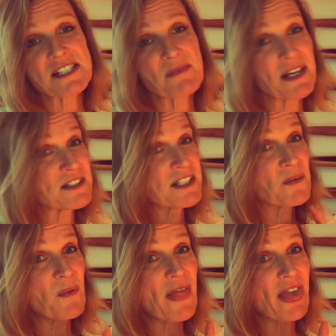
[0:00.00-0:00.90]
because the
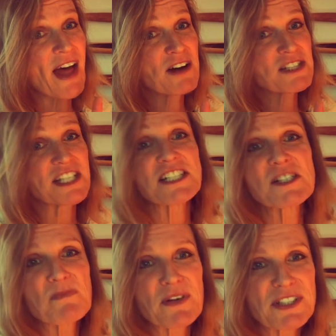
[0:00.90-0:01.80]

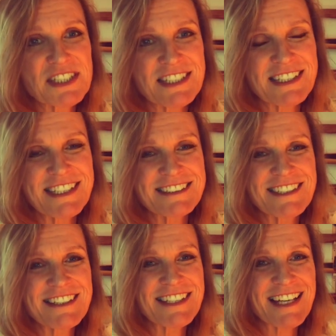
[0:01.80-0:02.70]
1,000th person is
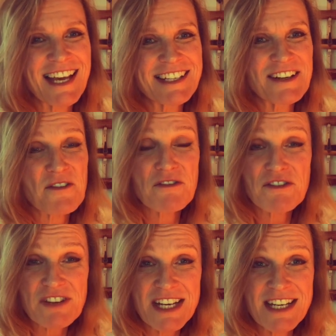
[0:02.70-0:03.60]
gonna get a
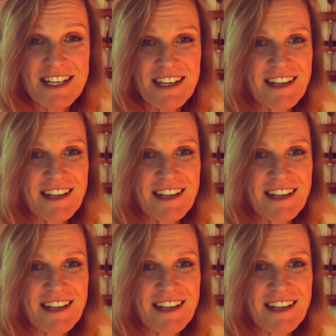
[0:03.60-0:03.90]
free